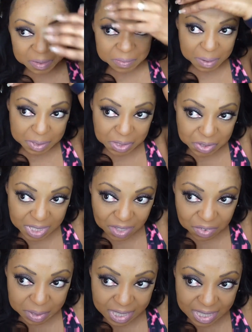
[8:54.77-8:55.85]
Bubbles Jr.
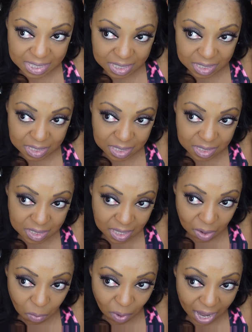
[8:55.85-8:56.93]
giving me kisses.
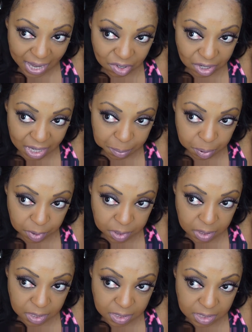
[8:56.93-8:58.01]
Now, why do they
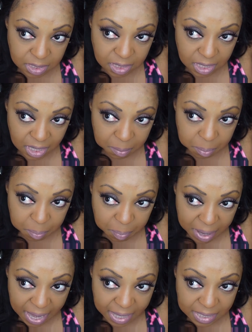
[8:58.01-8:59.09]
put this thick
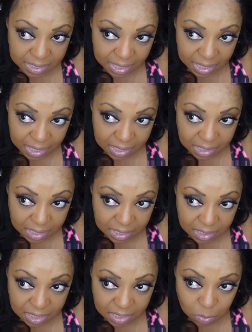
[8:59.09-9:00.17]
band at the end here
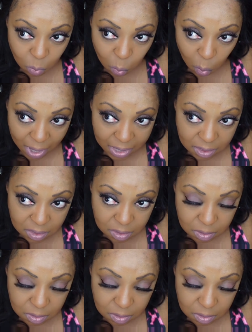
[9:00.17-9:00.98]
that's white?